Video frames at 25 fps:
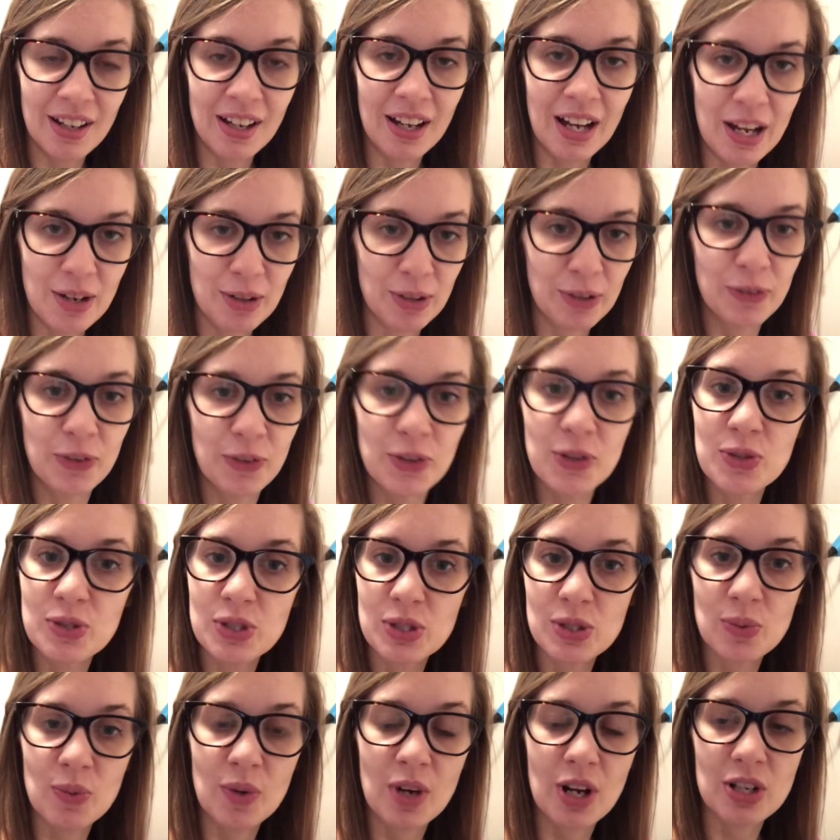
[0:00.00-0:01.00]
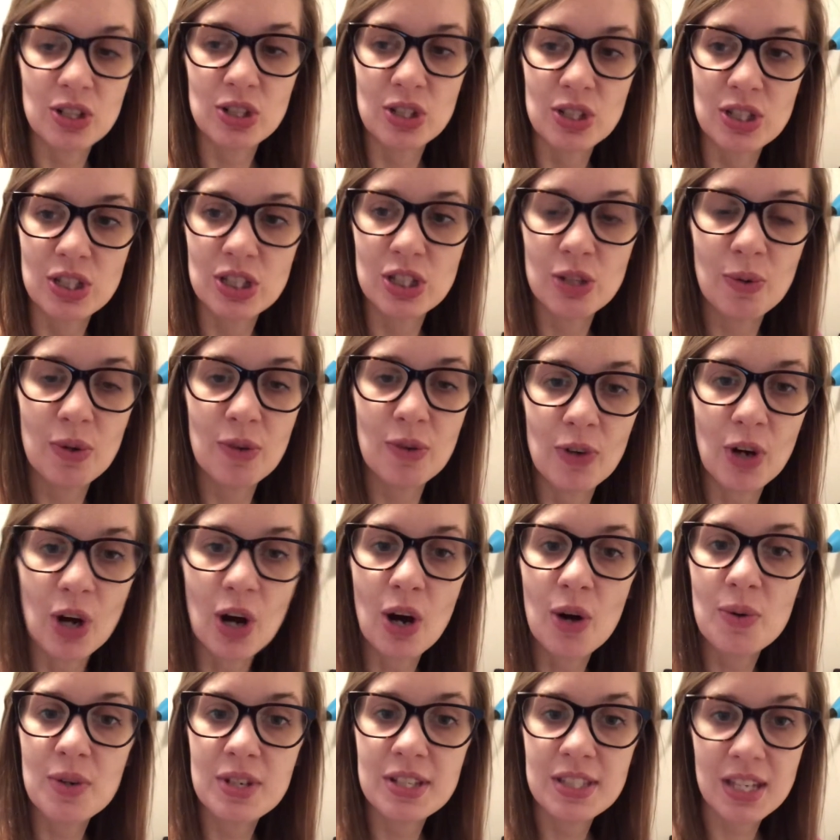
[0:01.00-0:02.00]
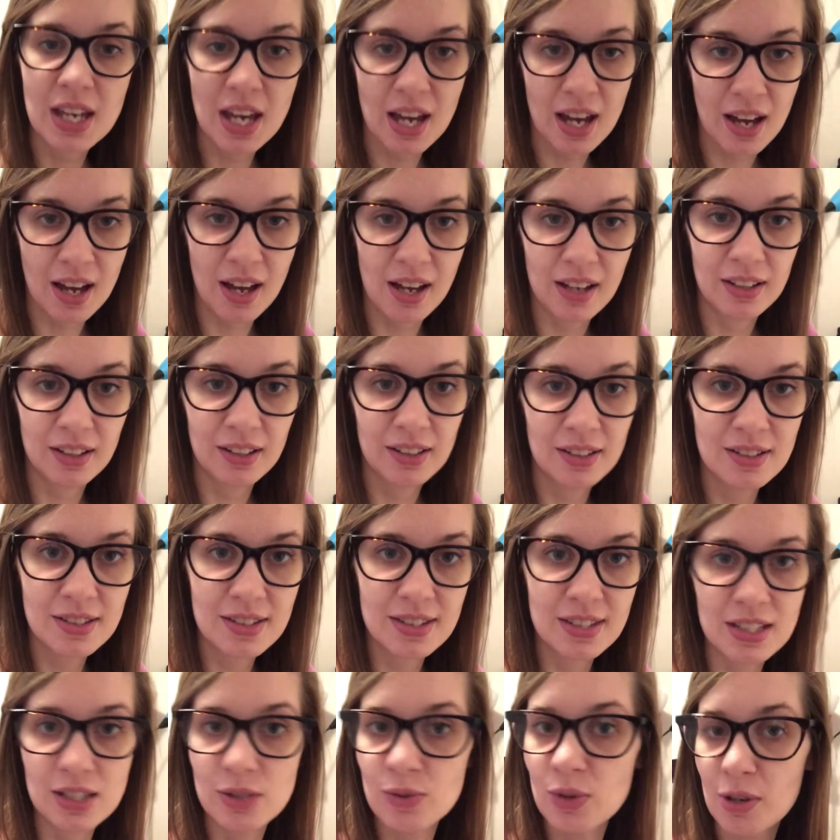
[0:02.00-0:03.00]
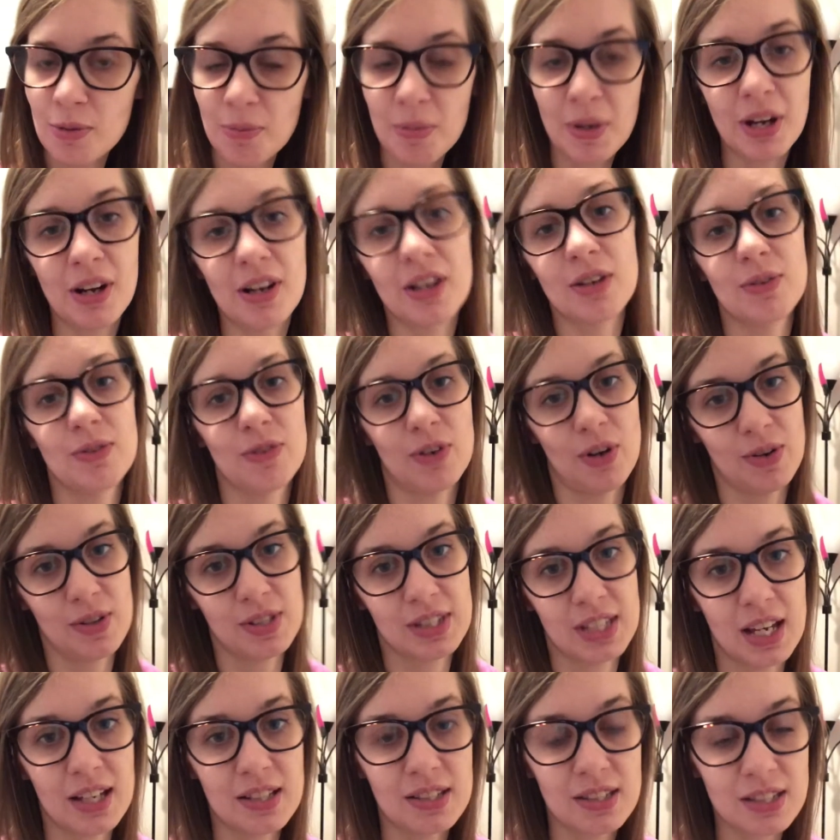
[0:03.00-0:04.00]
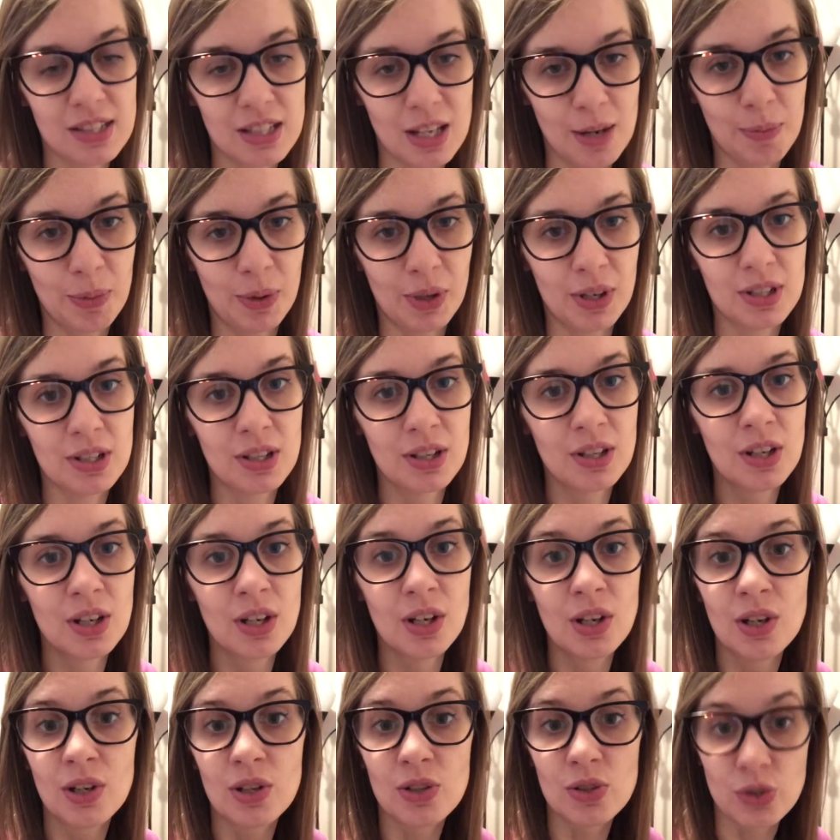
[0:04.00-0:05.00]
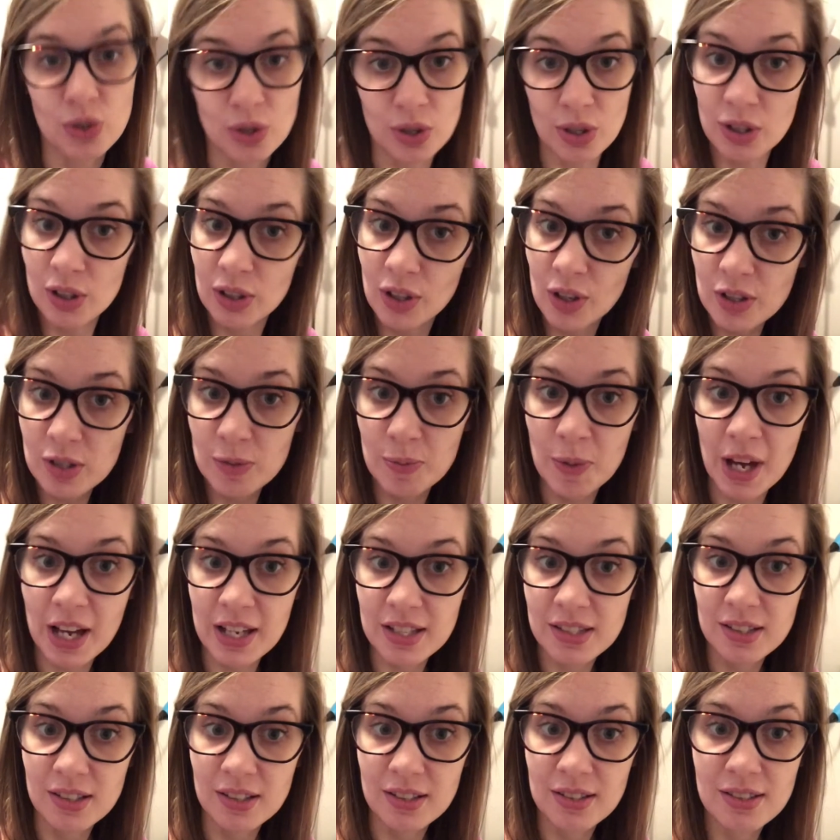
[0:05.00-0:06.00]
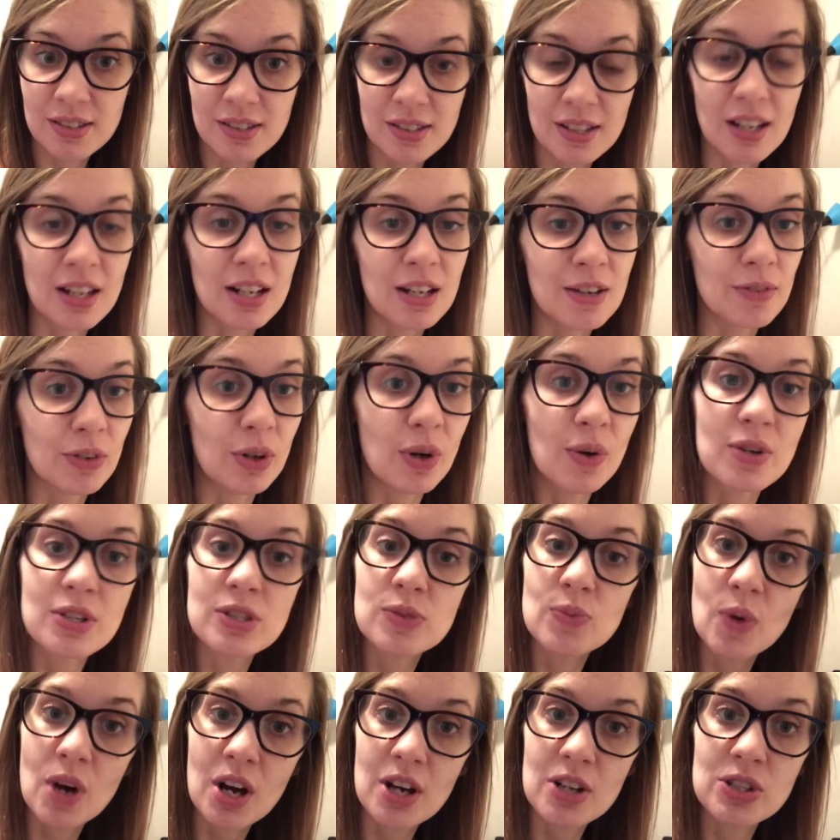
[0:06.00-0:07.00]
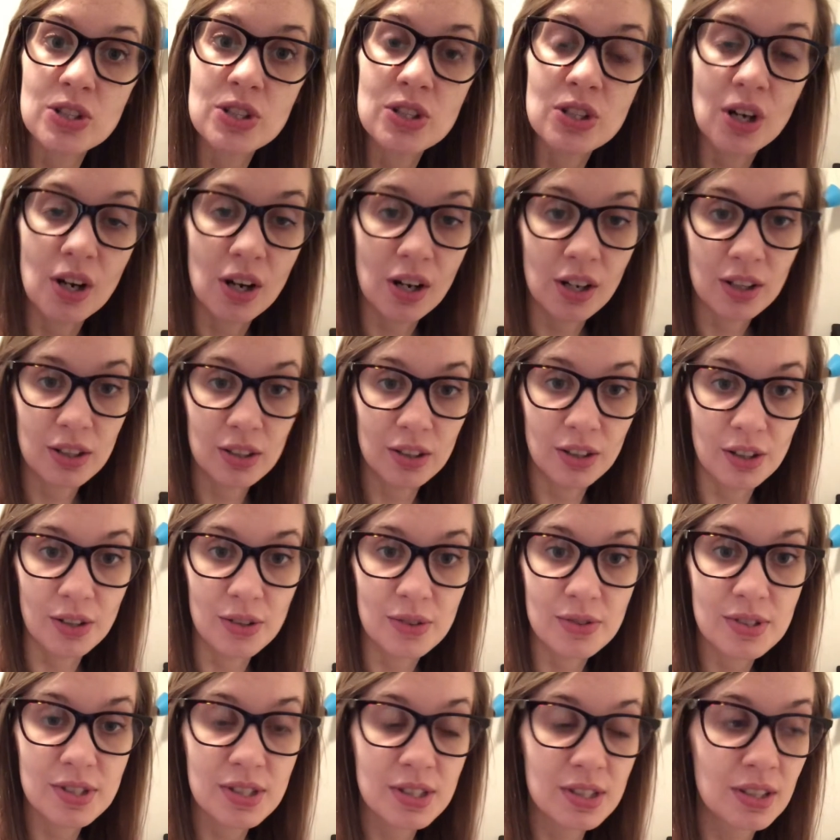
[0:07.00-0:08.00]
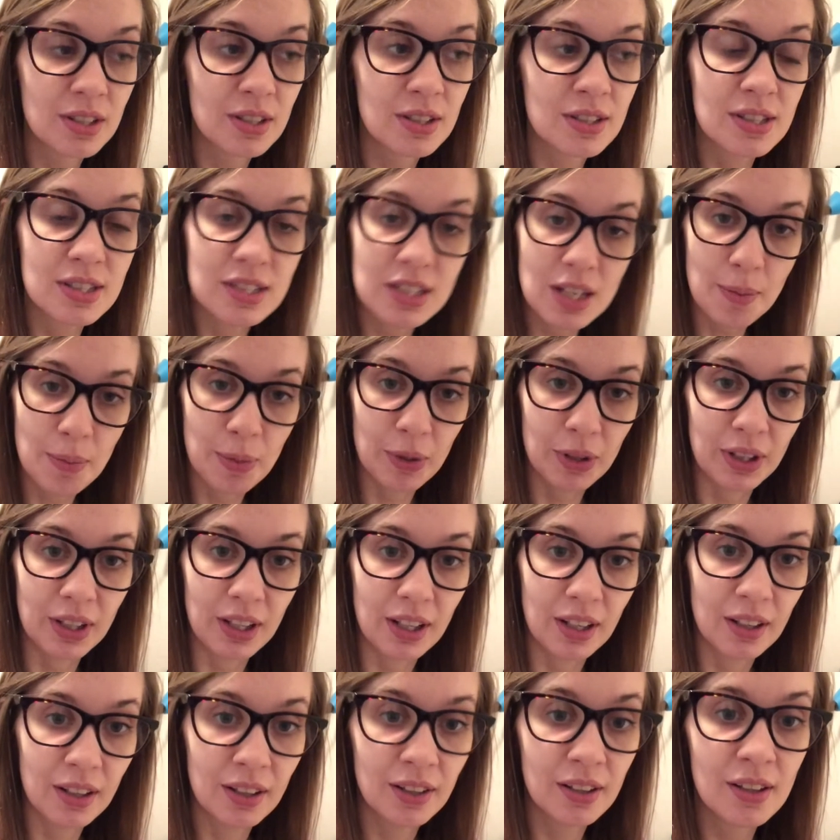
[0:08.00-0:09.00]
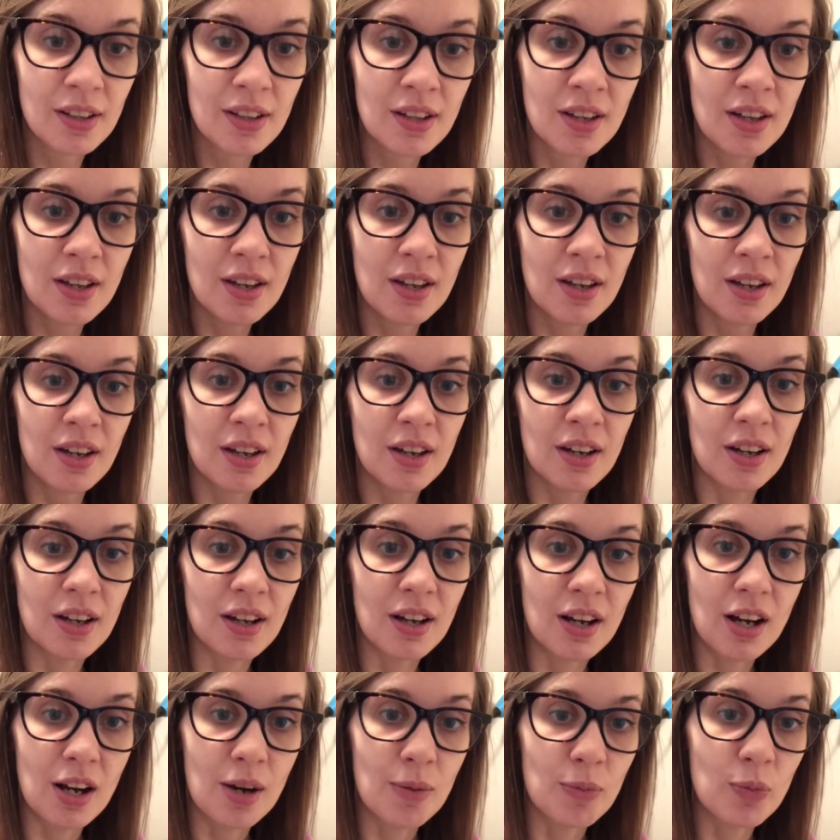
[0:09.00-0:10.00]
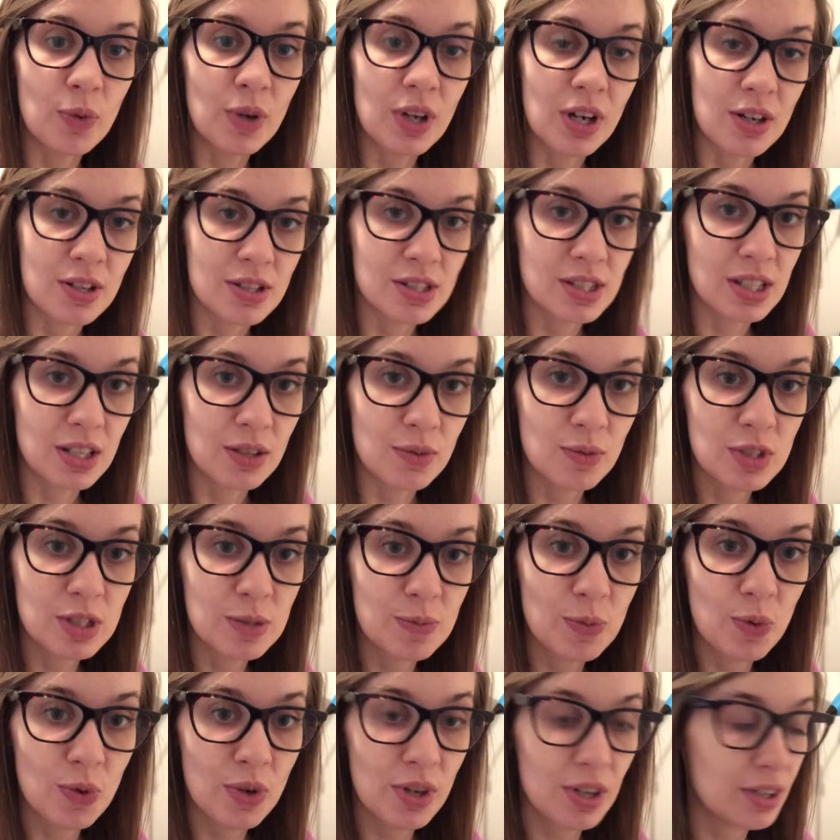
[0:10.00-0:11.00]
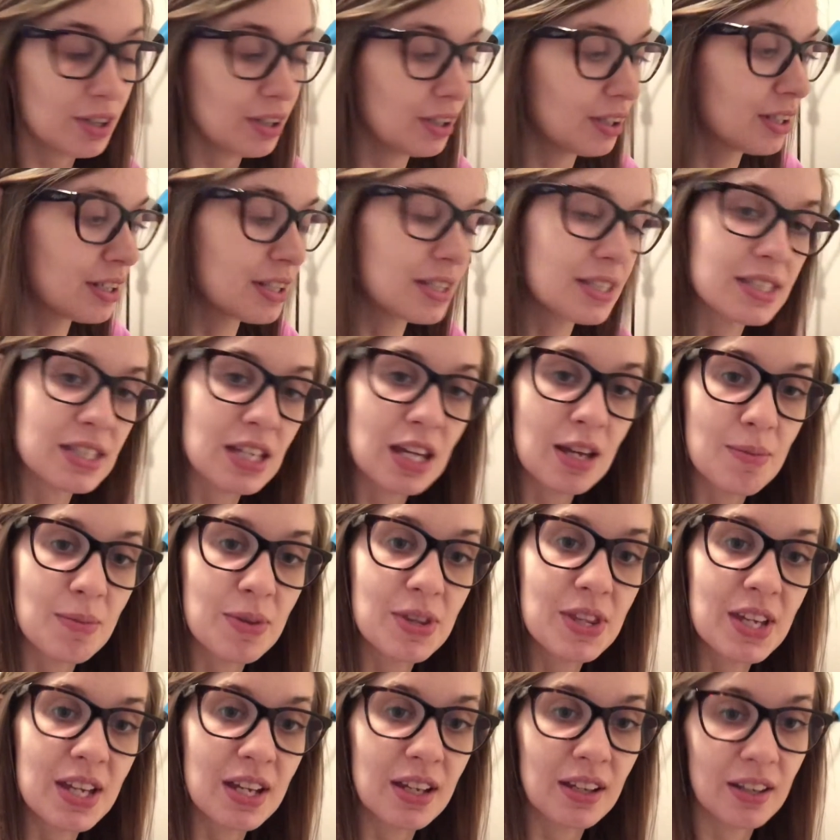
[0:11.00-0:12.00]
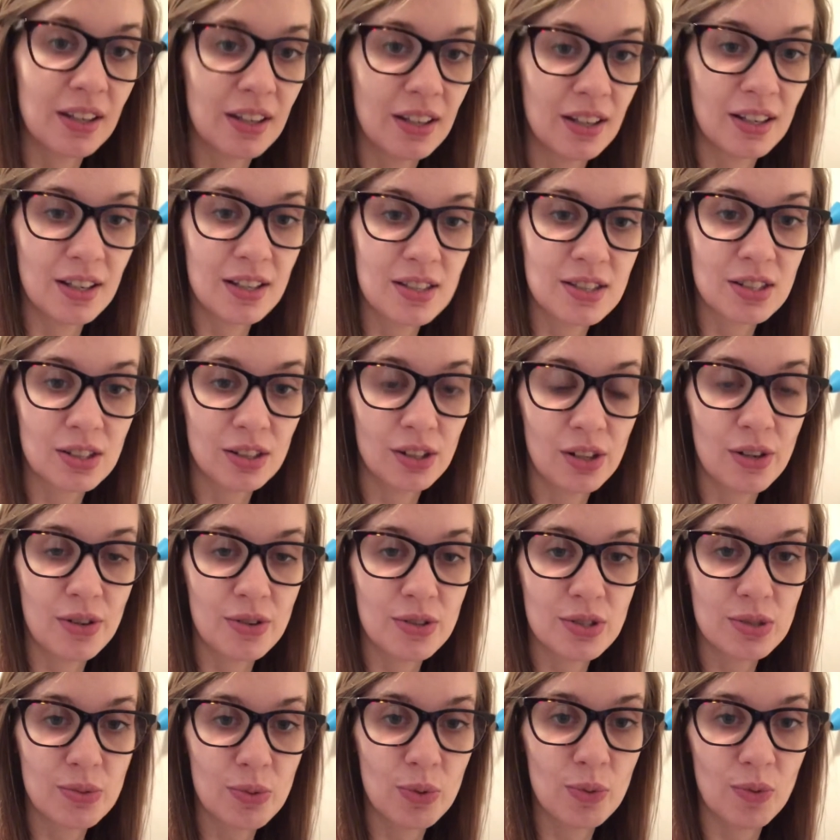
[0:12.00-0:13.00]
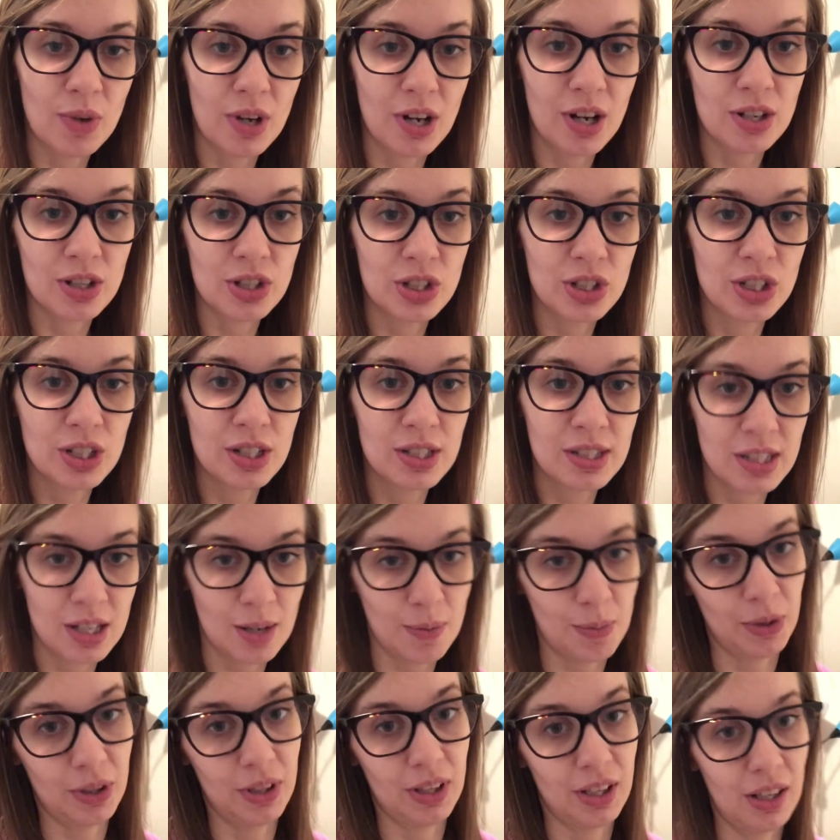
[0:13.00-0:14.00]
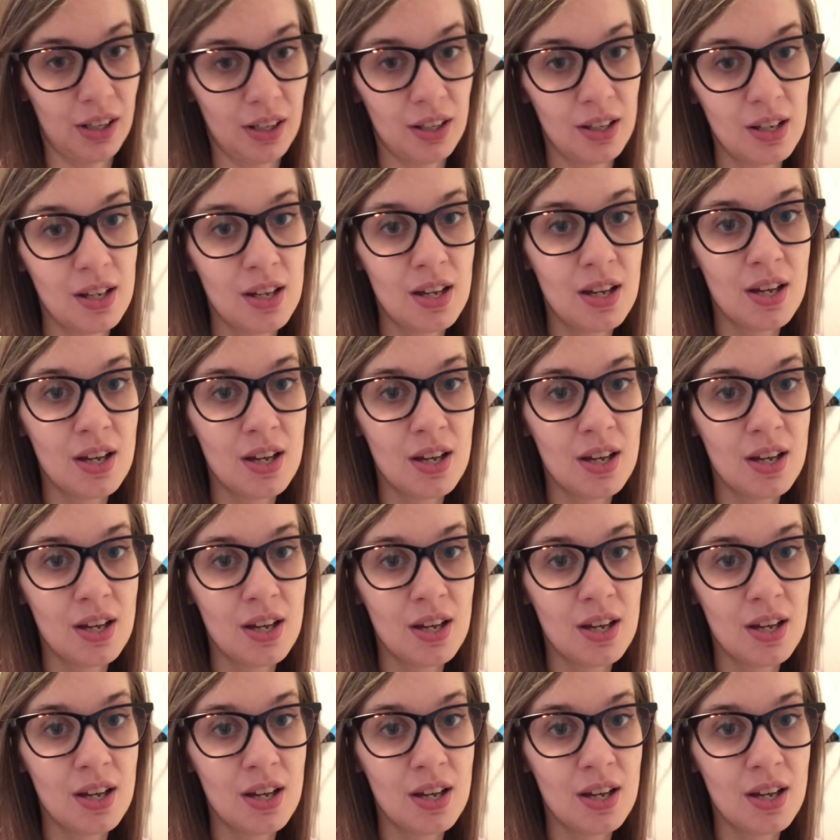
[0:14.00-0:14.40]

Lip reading: I refused to wash it. So always had, since we were married, we've always had separate dirty clothes baskets. And I've always washed our clothes separately. When our son was born, same thing. His clothes were washed separately.